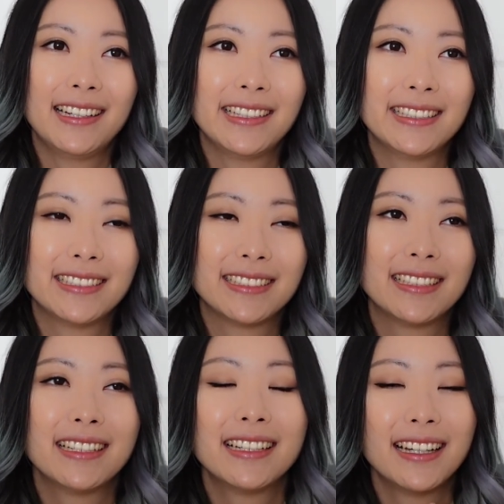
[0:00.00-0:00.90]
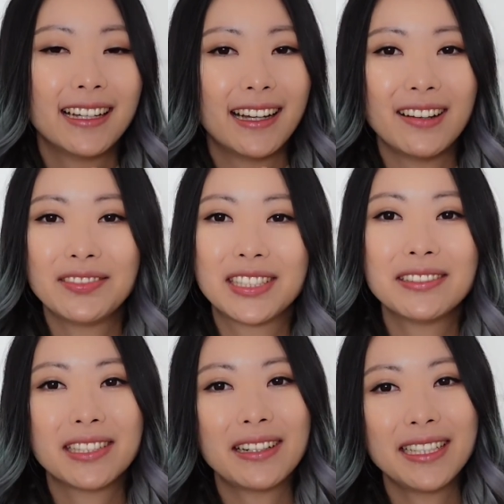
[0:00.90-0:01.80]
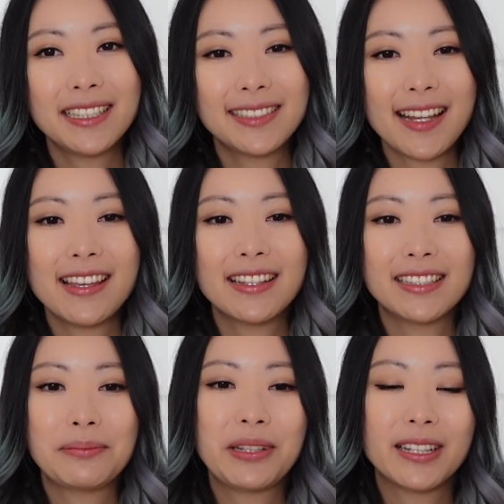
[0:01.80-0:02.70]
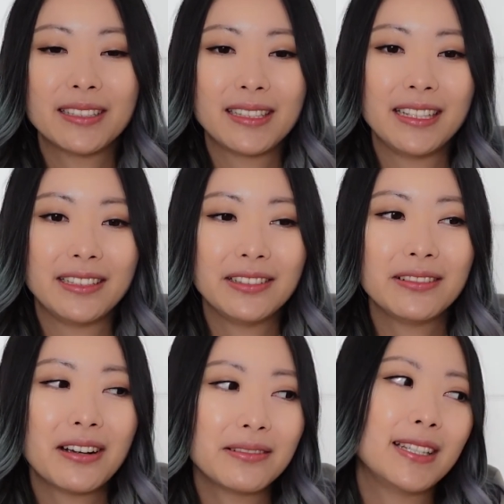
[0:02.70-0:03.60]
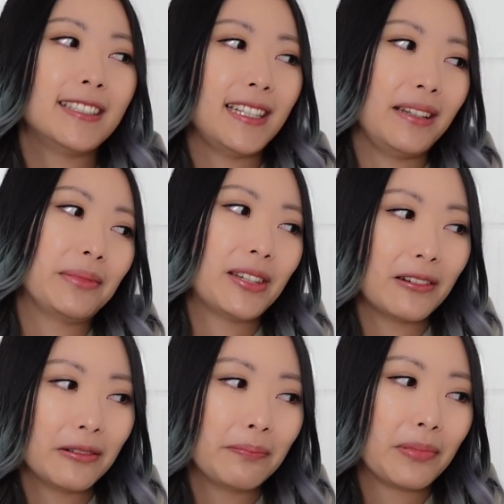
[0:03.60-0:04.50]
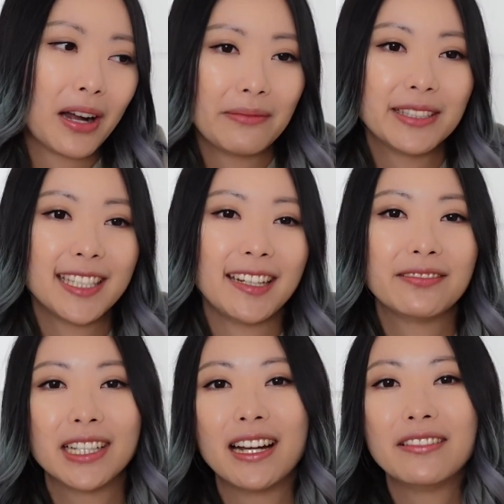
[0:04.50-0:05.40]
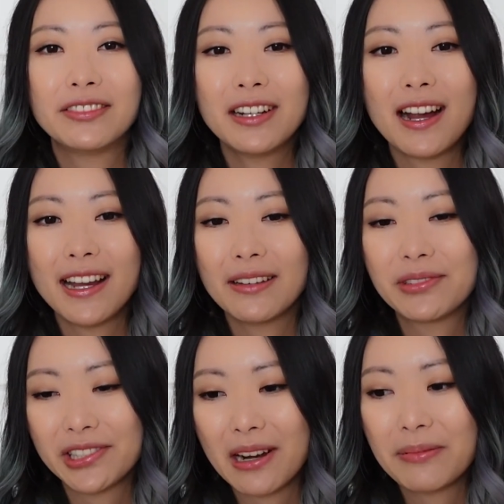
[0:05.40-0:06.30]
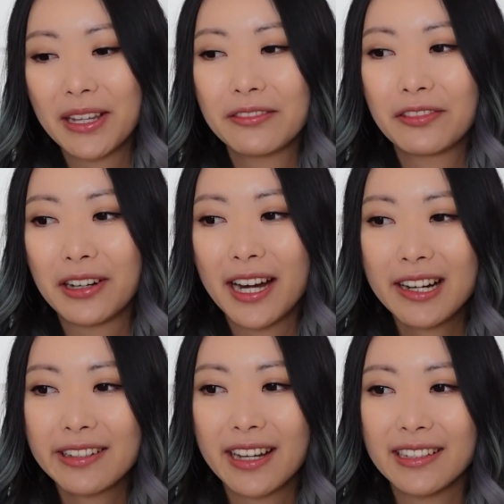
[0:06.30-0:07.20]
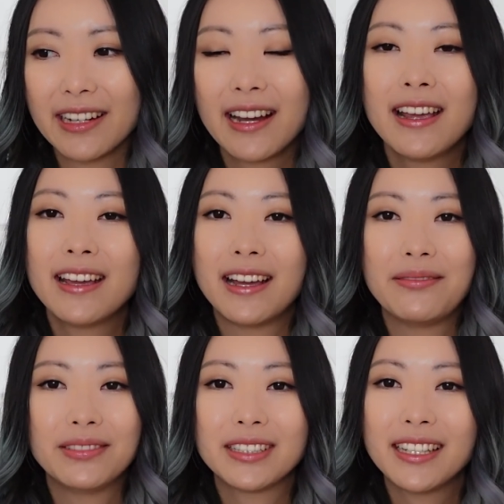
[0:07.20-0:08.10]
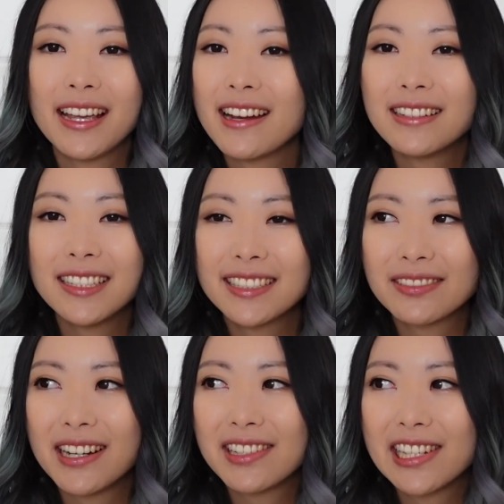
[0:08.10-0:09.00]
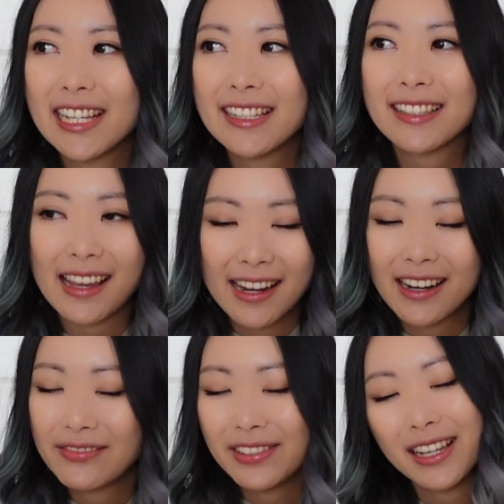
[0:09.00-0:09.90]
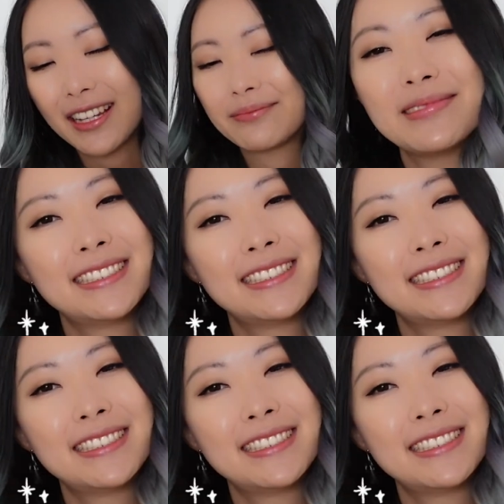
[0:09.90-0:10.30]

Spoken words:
I'm so sorry to say this because they do always seem so promising whenever I am shopping for hair color. I'm looking at all these swatches and I'm like,